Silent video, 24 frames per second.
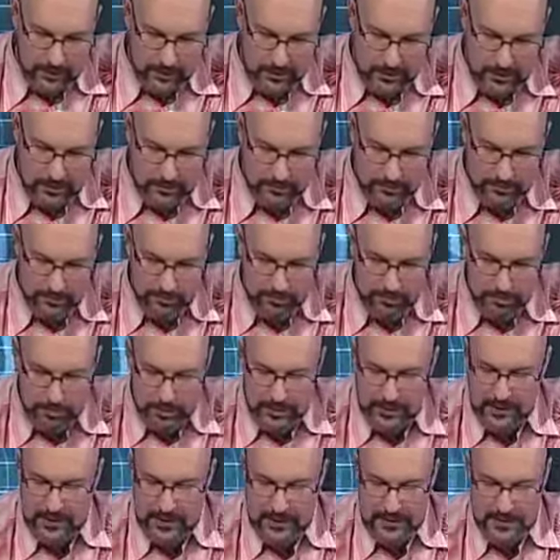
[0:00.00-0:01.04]
Could you
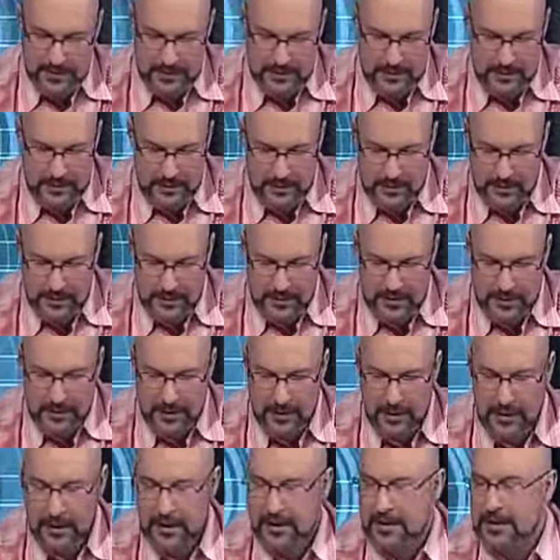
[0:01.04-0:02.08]
please
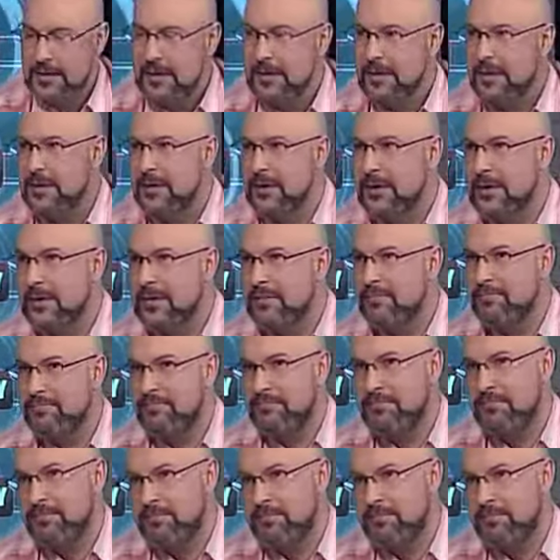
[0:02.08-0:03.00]
tell us just